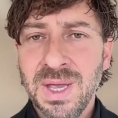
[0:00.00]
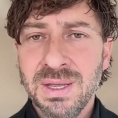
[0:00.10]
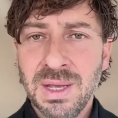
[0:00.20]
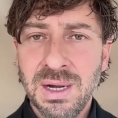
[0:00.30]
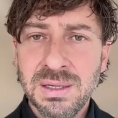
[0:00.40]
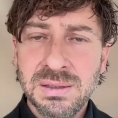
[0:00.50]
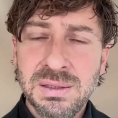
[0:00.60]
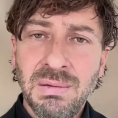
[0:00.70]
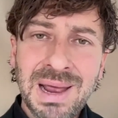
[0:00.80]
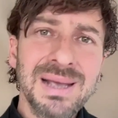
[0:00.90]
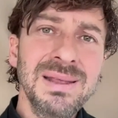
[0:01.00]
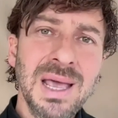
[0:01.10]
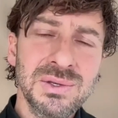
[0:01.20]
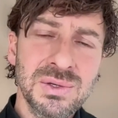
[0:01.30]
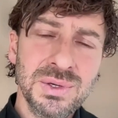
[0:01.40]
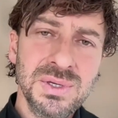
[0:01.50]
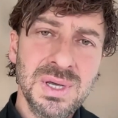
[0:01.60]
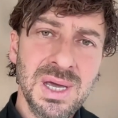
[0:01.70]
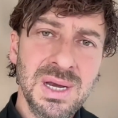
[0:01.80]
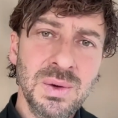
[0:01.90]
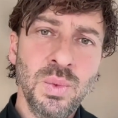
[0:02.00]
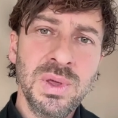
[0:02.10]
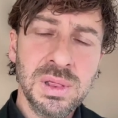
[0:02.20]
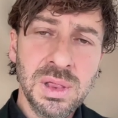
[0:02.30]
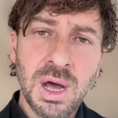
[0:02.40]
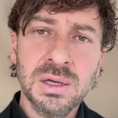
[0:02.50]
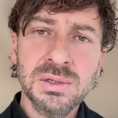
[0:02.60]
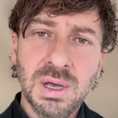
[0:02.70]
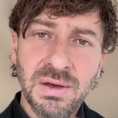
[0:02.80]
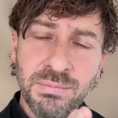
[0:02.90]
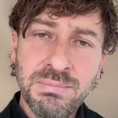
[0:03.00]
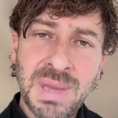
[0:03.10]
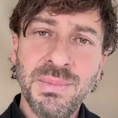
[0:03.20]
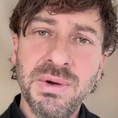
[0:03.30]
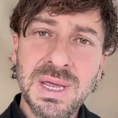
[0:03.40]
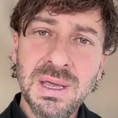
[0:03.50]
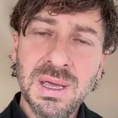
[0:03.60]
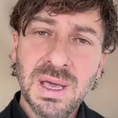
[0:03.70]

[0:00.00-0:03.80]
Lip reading: that is directly associated with loss of memory